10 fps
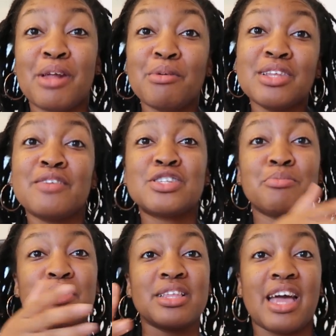but I would love to
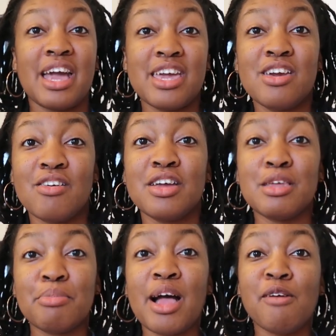bring that here
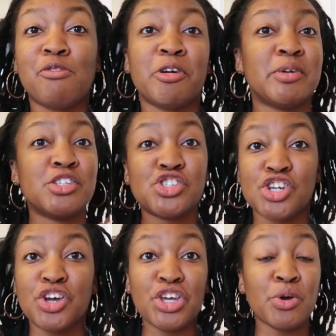in the platform and
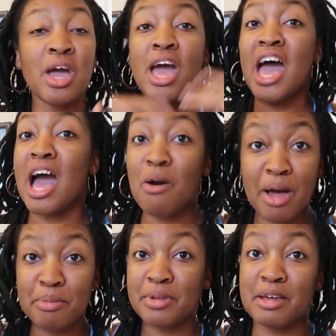show you how
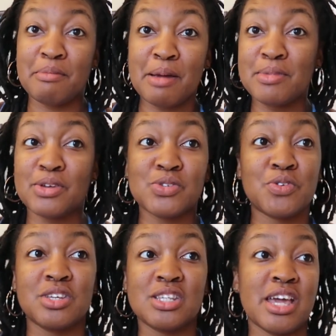I plan my meals
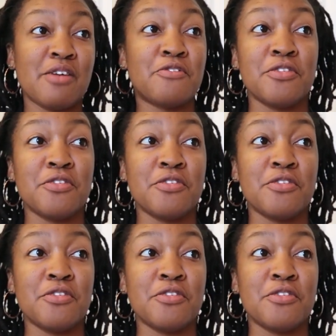for the day,